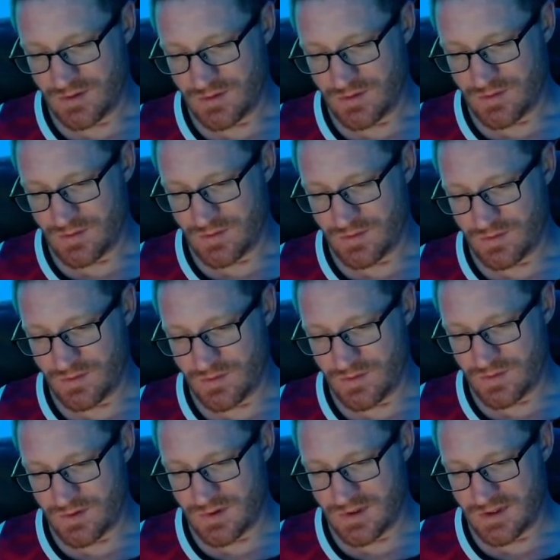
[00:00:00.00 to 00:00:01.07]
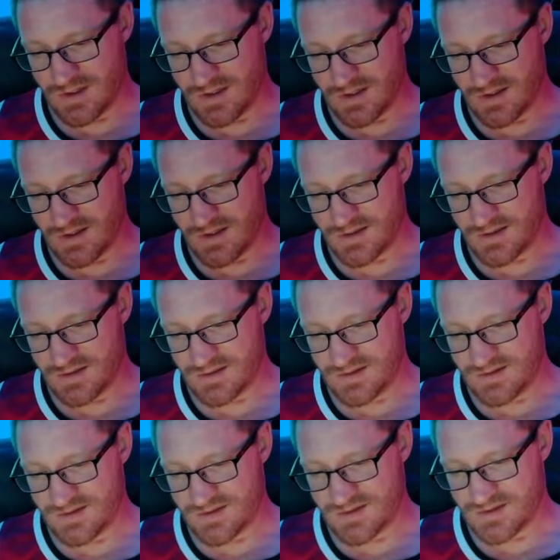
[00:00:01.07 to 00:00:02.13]

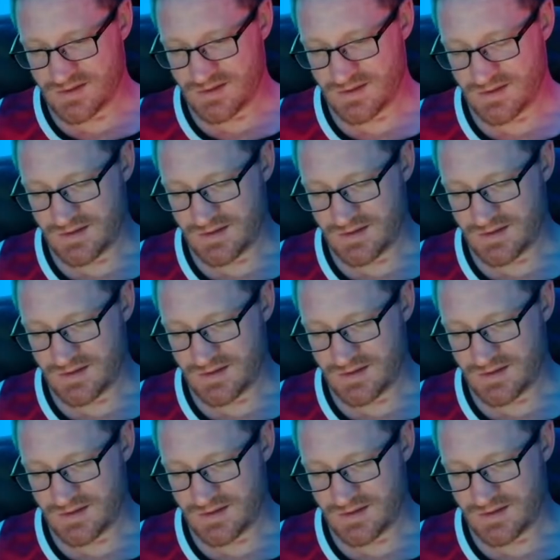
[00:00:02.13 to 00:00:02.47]
was